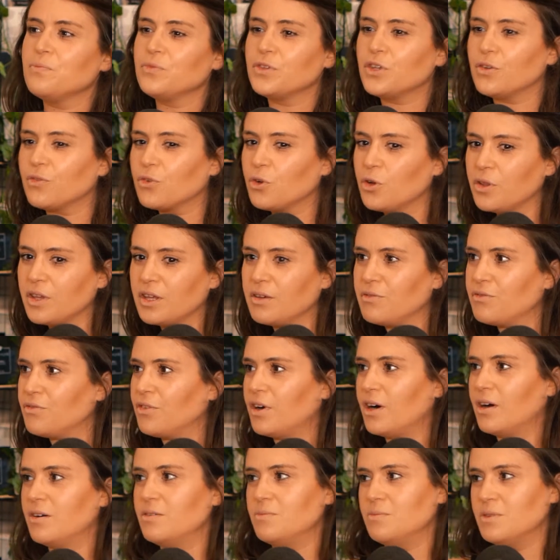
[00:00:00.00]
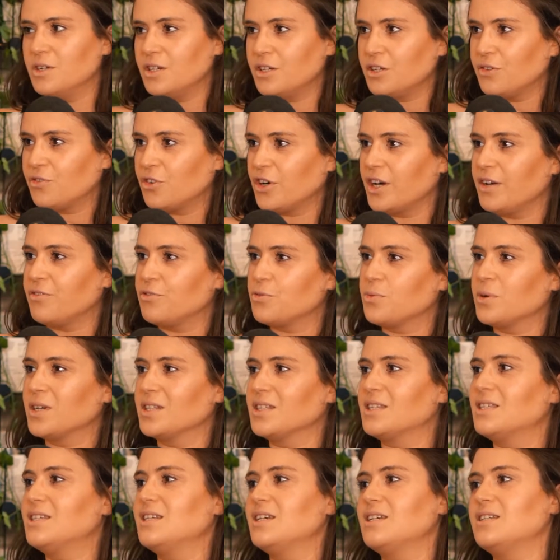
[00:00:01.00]
You've got the environment. You've got everyone
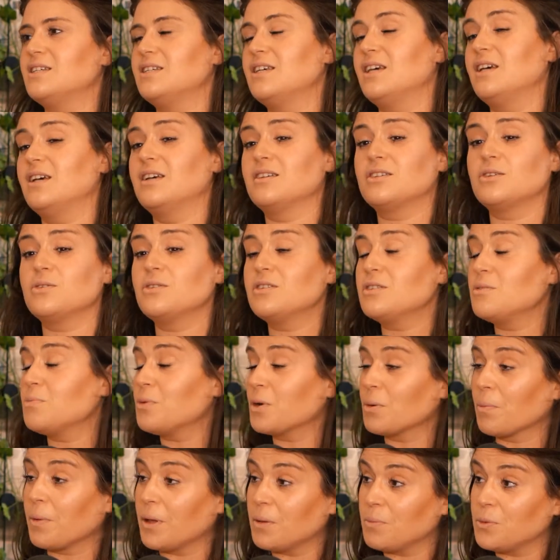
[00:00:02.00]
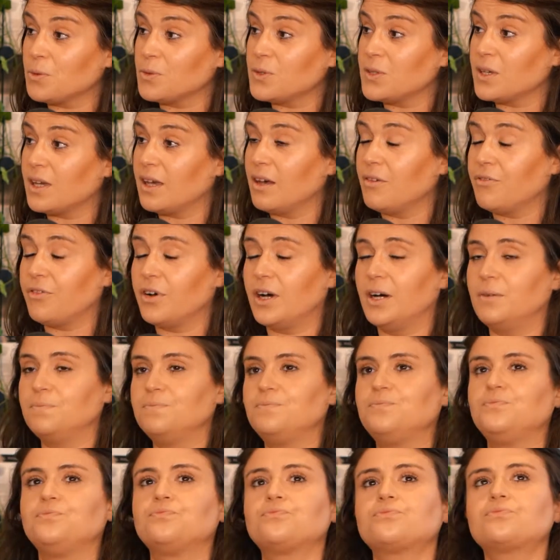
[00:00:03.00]
sitting. So I used to bring people together.
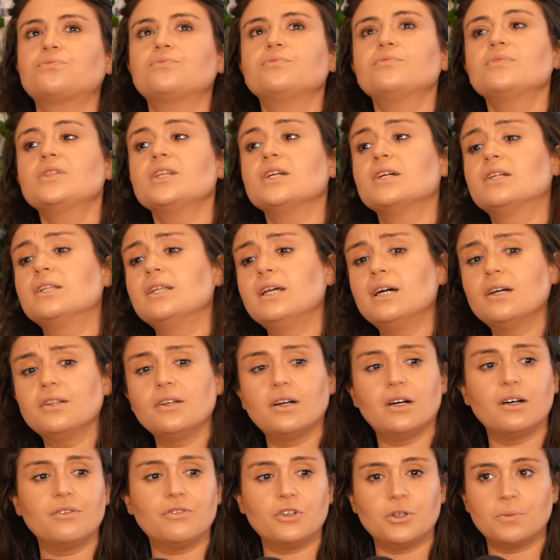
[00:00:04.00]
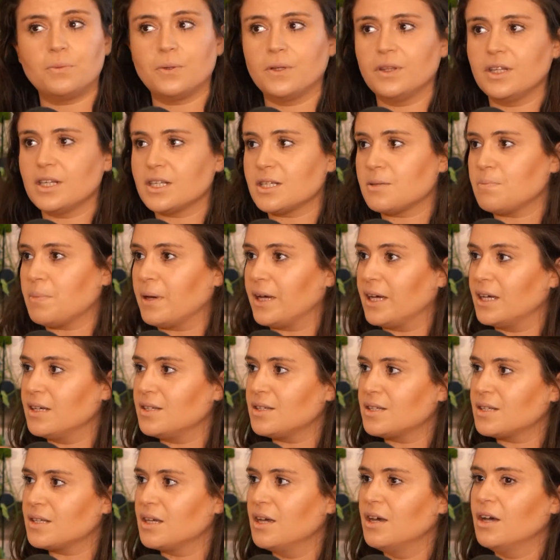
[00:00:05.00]
Now that I've opened this
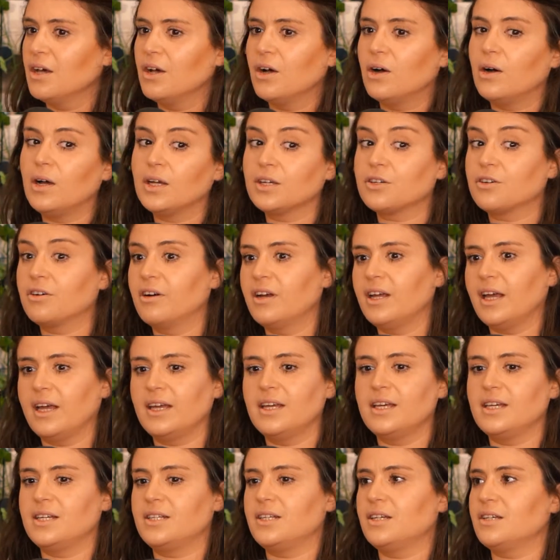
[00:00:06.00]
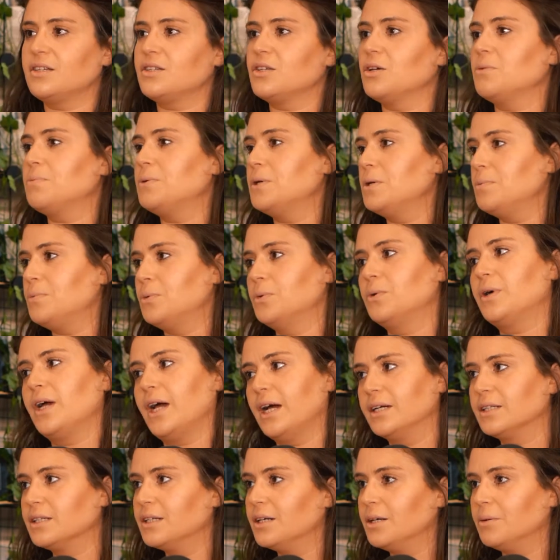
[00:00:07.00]
space, I created it so people
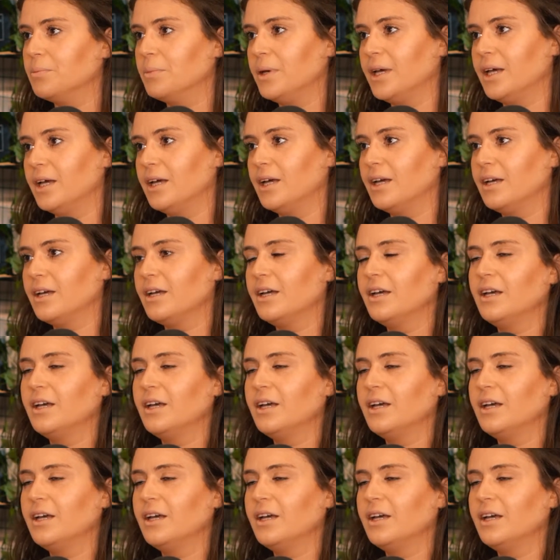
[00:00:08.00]
can come here.